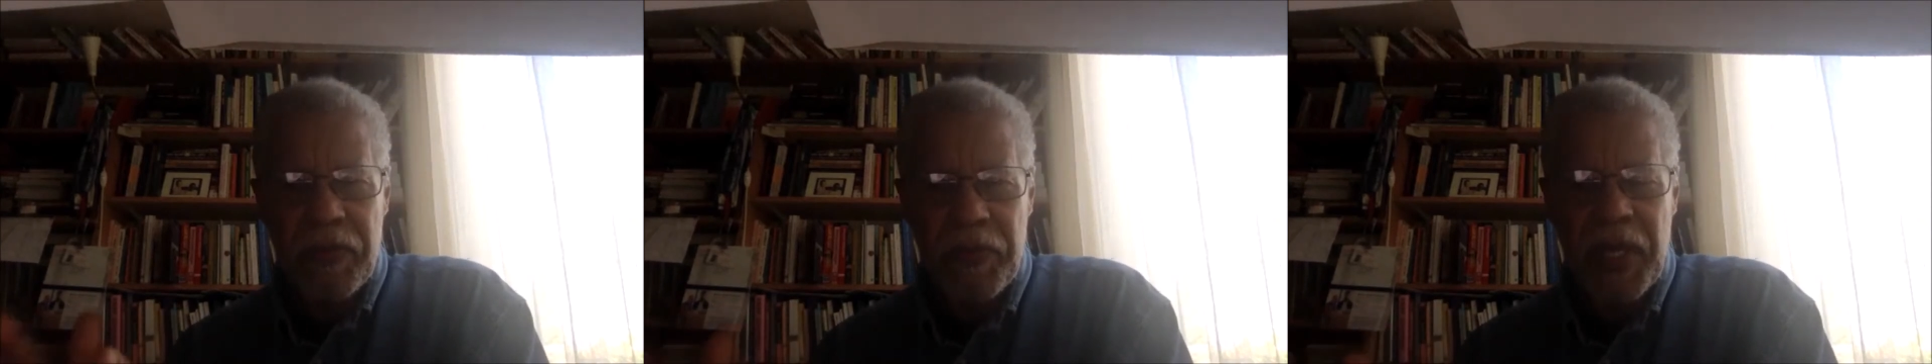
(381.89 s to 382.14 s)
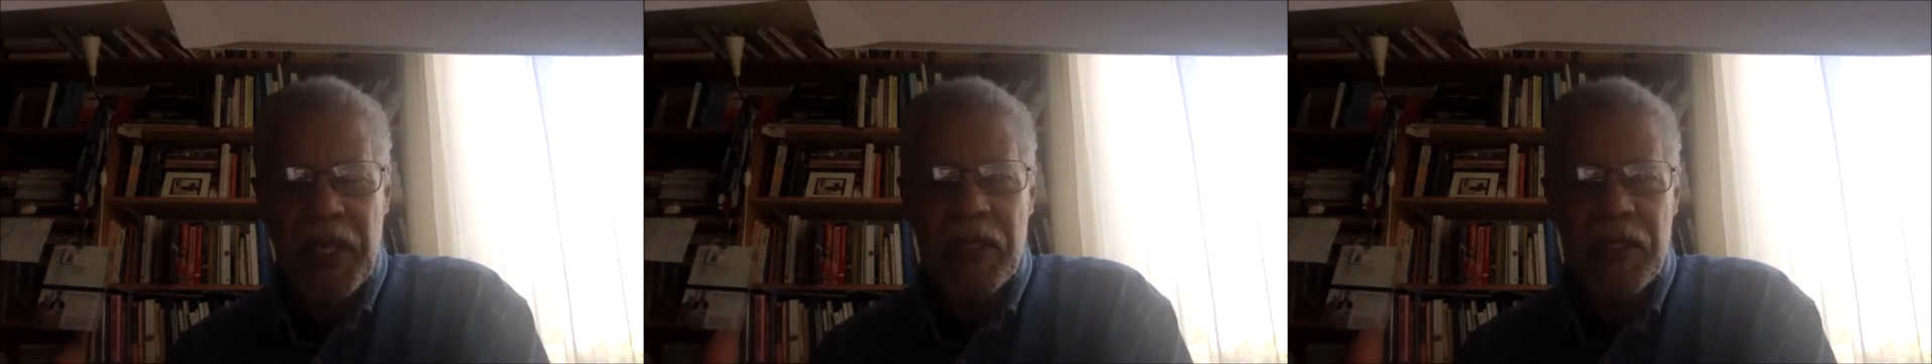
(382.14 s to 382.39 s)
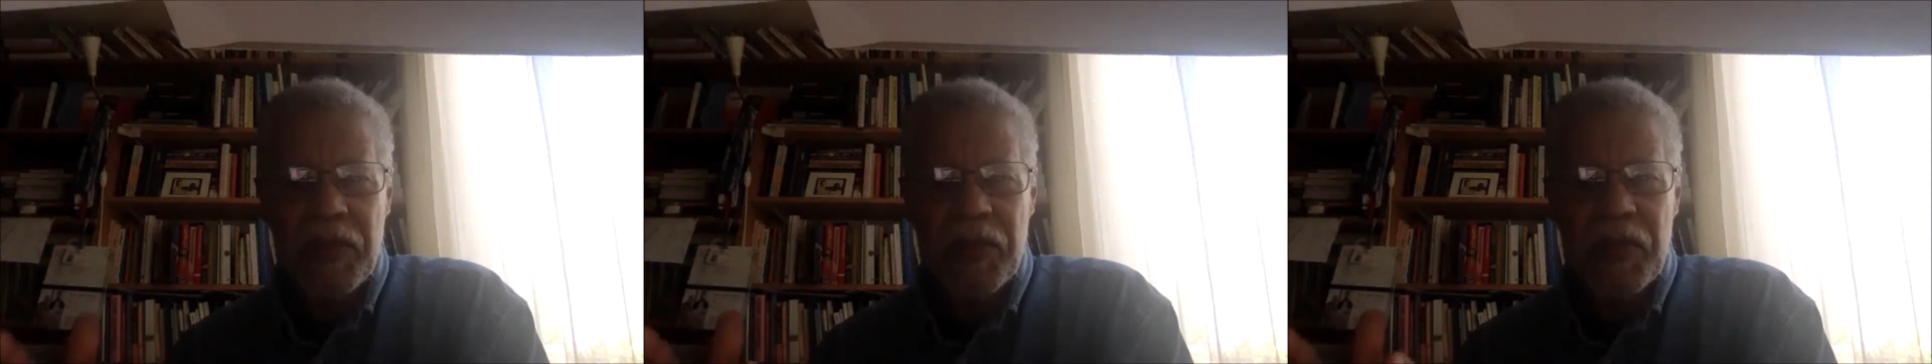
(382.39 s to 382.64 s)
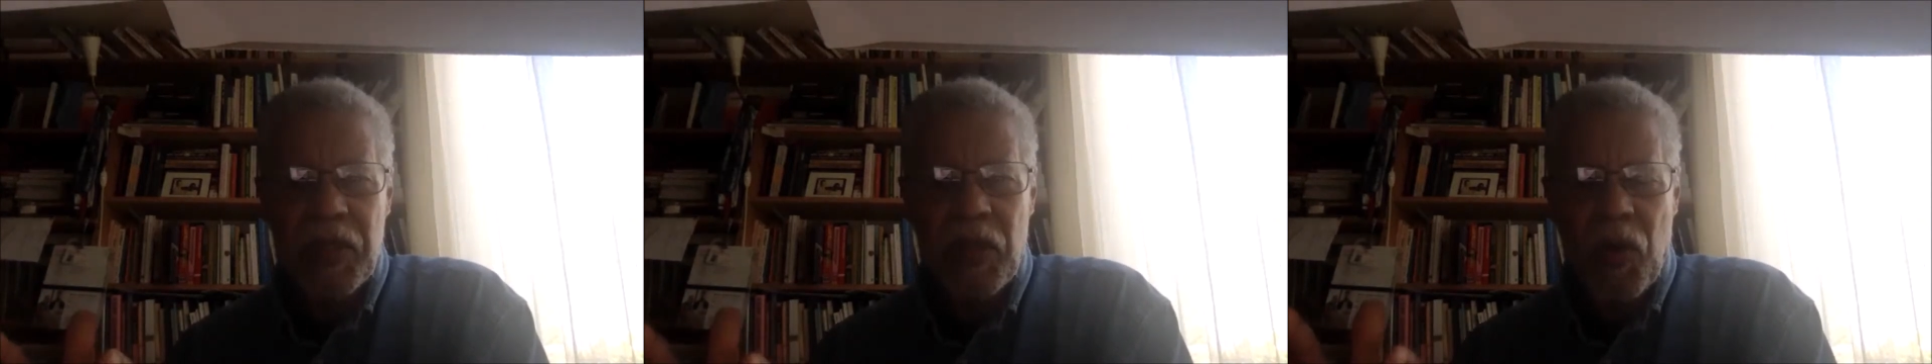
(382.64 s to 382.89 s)
Wiener,
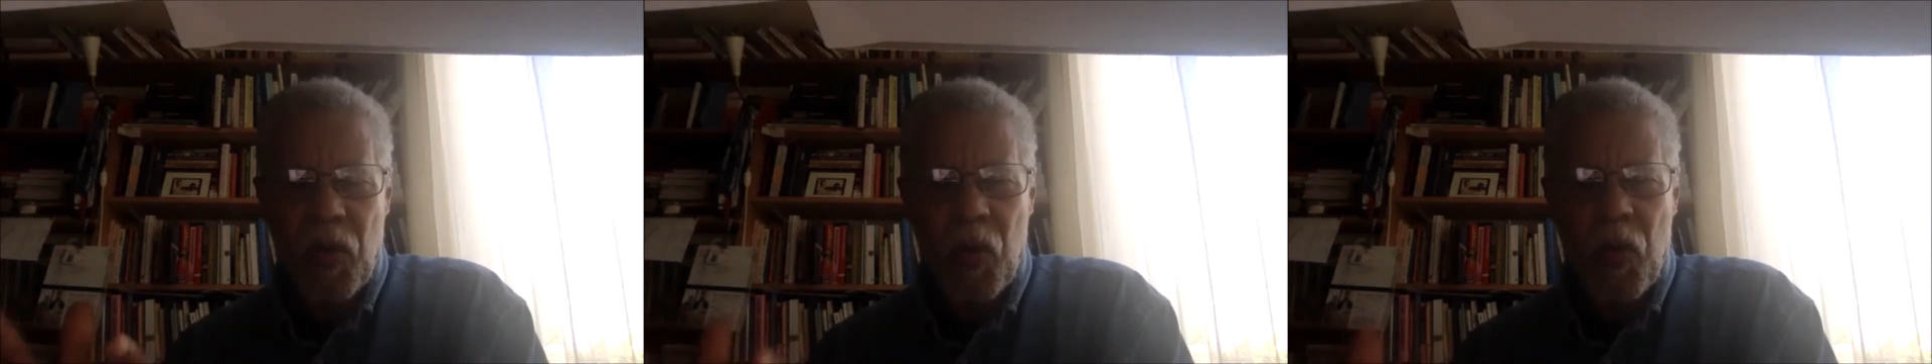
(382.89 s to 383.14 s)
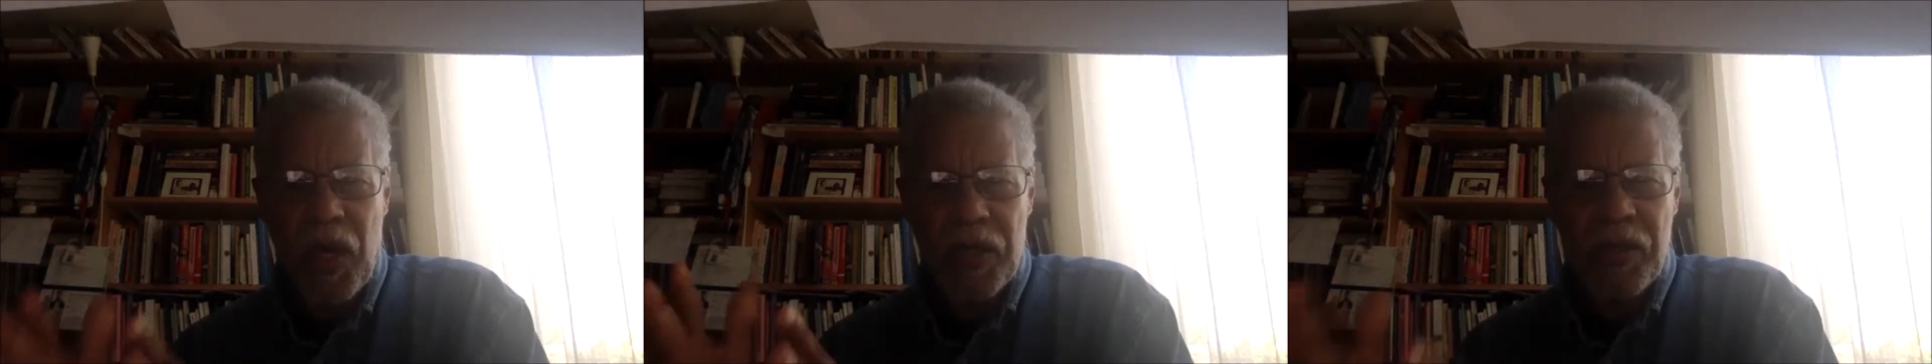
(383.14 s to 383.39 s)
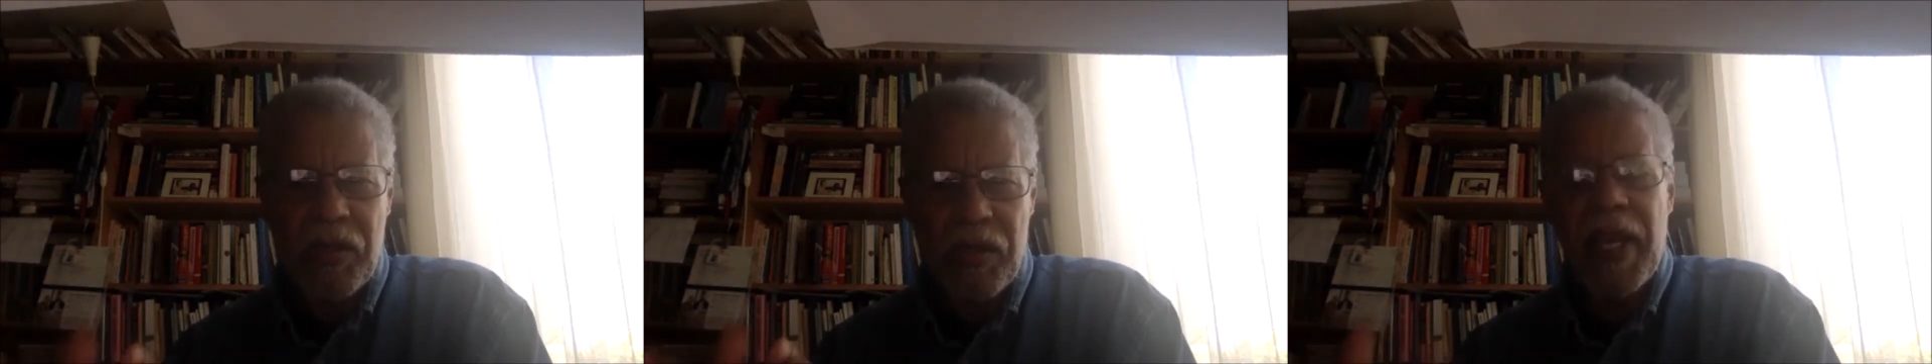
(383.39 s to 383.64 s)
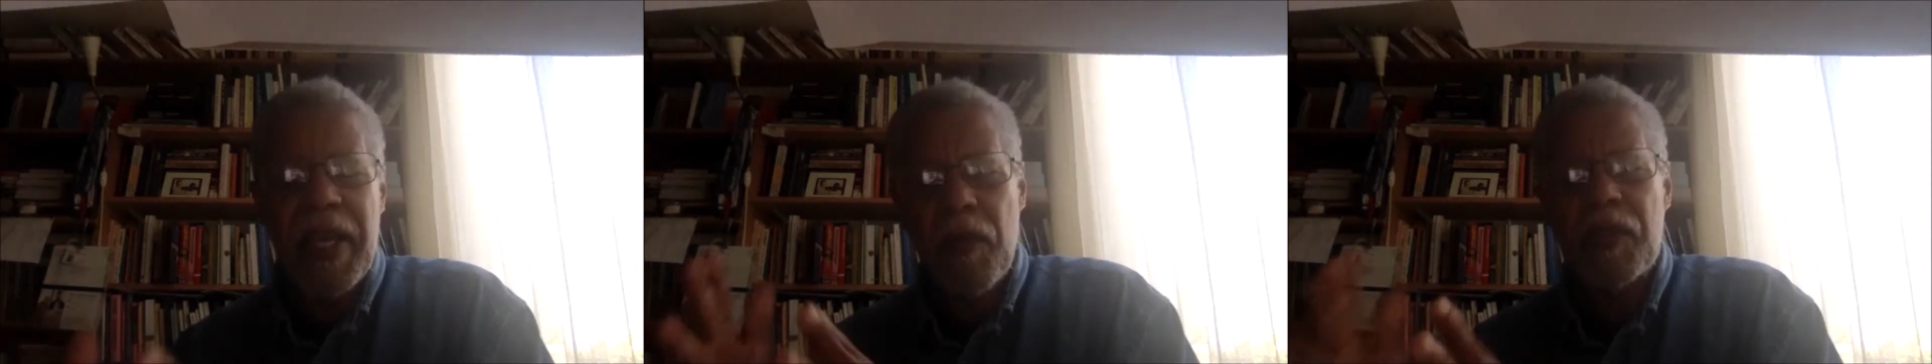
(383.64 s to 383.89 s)
you know,
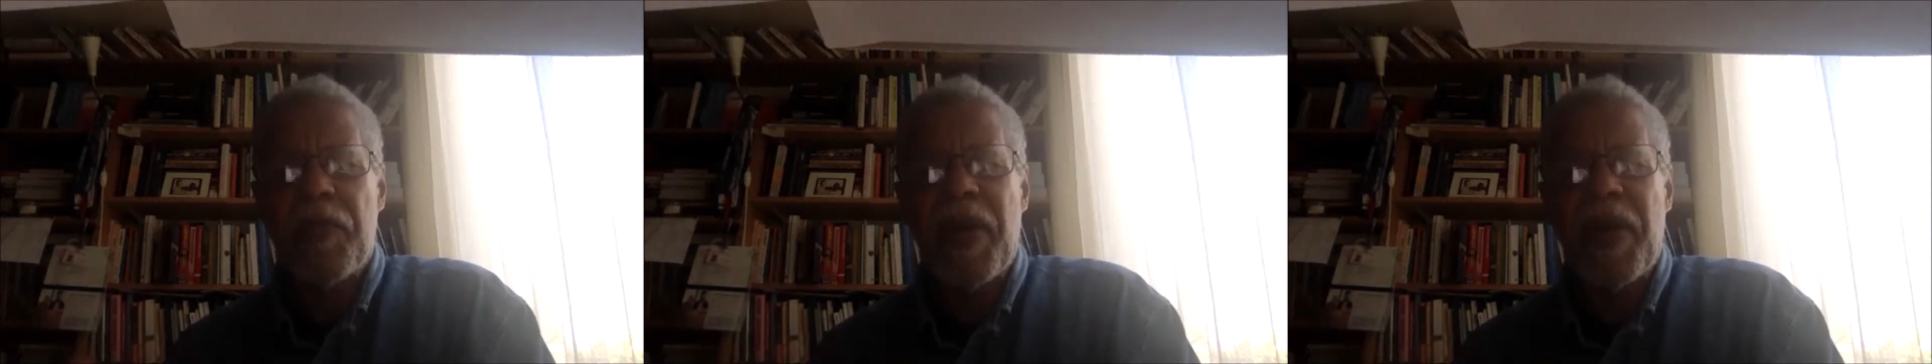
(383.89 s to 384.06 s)
he was a